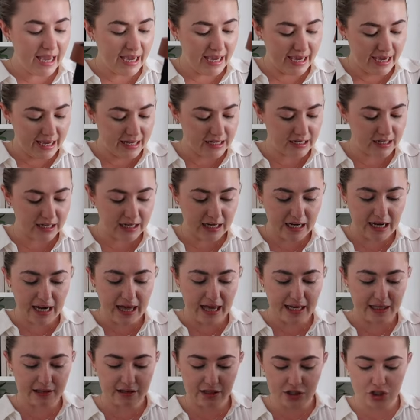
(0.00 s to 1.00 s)
in
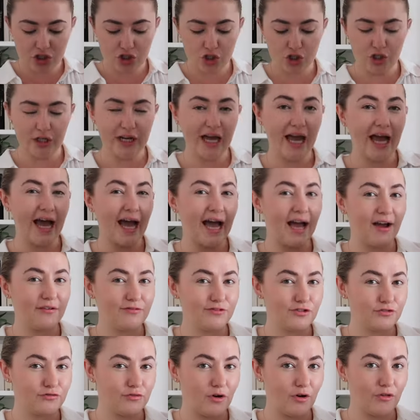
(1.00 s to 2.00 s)
length. I shouldn't
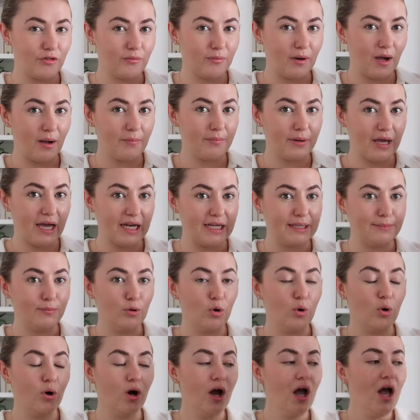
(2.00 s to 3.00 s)
have to roll them up
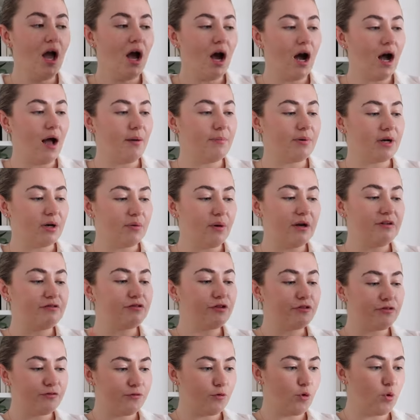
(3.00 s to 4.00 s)
anymore. Um, but I went
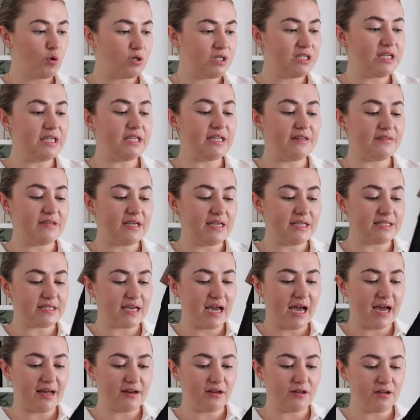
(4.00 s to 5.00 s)
for fourteen in these,
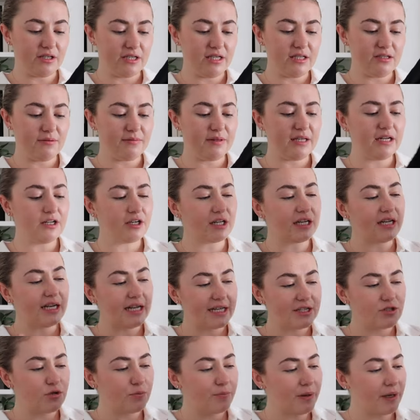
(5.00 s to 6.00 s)
and looking at them, they look a
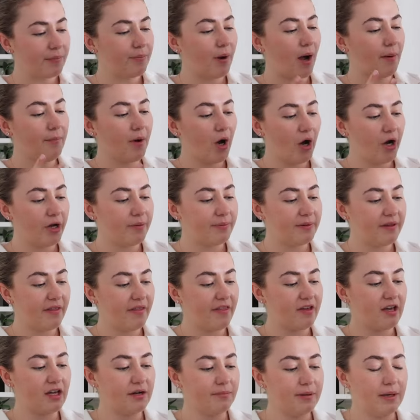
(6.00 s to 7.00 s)
little big, but I'm hoping that
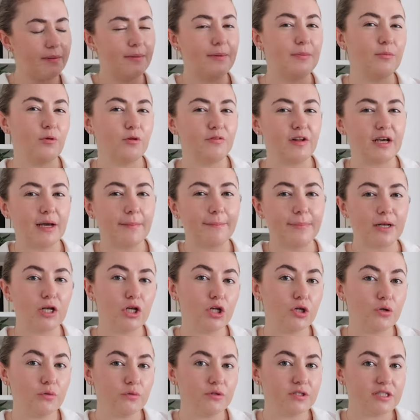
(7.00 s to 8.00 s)
they're going to be a bit more of like a
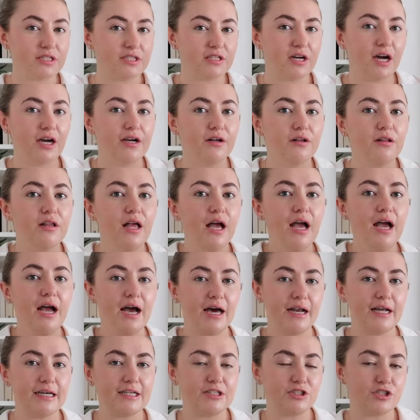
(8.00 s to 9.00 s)
balloon style,
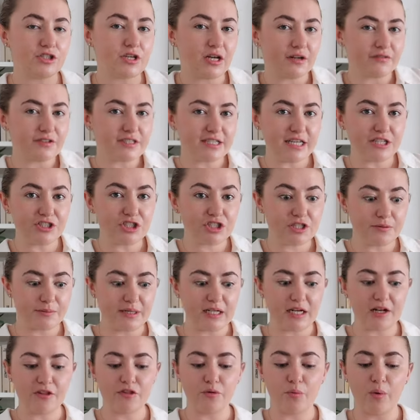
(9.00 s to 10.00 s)
and I can just kind of cinch them
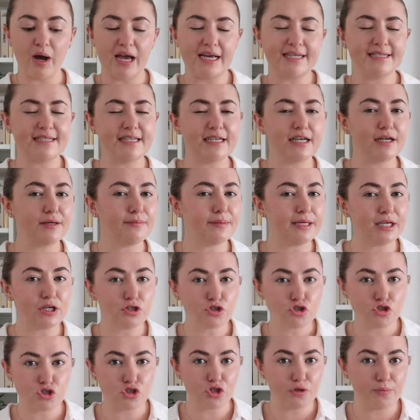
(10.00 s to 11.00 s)
in at the waist, and they're going to be
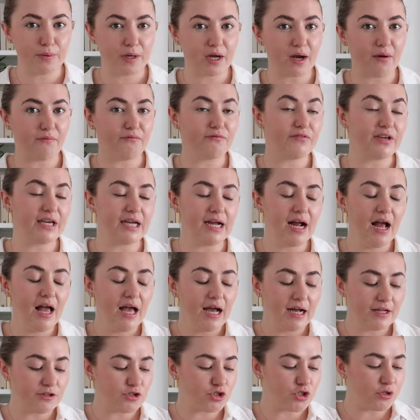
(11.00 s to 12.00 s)
super comfy
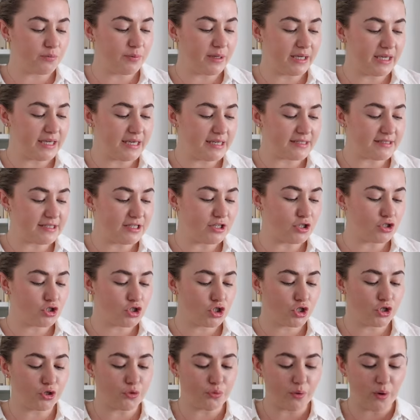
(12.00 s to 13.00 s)
and super easy
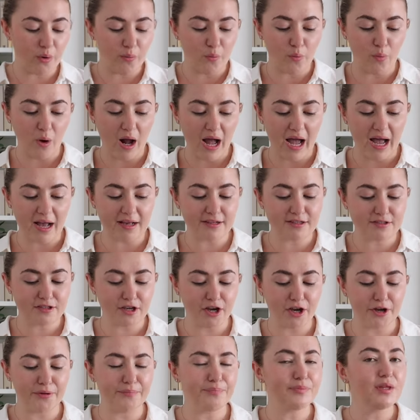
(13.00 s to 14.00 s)
to wear.
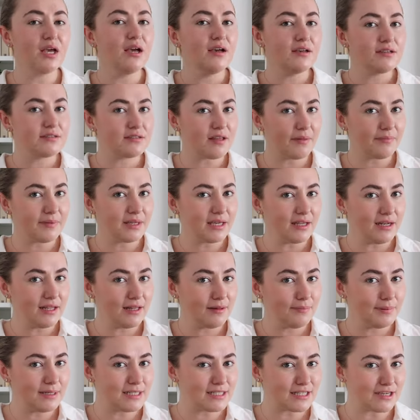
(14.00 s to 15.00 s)
So something a
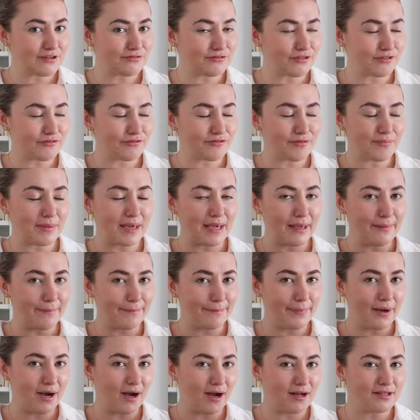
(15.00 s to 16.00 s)
little bit different for me,
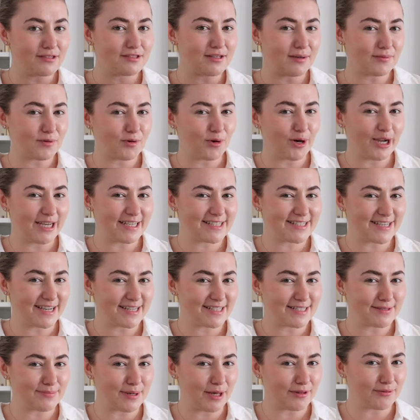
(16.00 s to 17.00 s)
but I'm quite
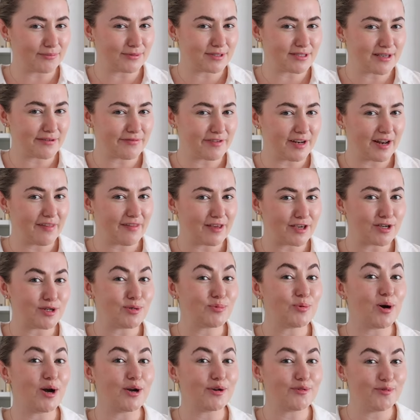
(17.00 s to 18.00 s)
excited about them because I feel like they
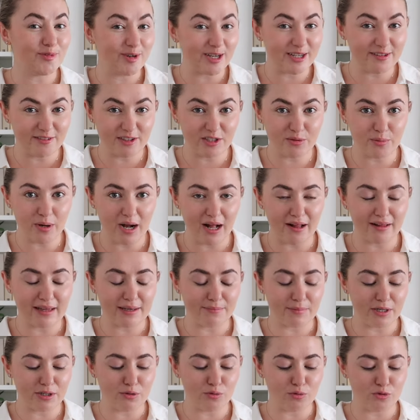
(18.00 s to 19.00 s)
could work really, really well
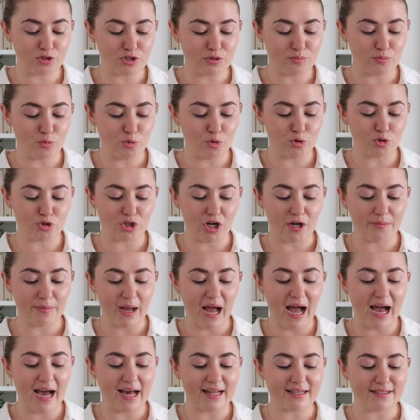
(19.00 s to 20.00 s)
in my autumn wardrobe,
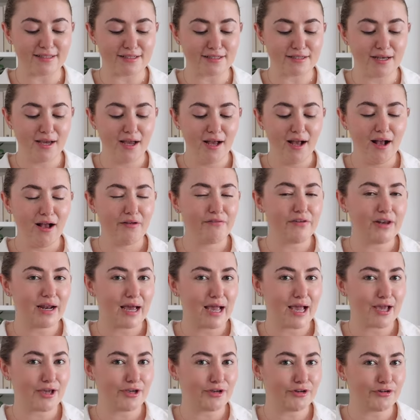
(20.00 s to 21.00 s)
and I feel
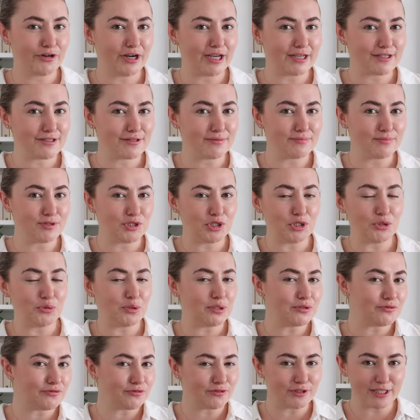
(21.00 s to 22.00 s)
like I can create some new,
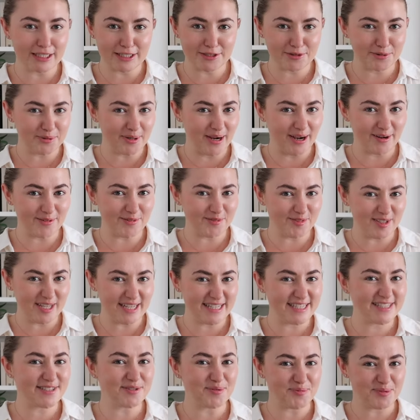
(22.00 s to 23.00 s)
really cool
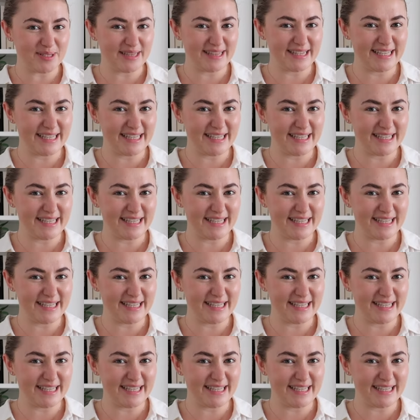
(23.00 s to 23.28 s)
outfits with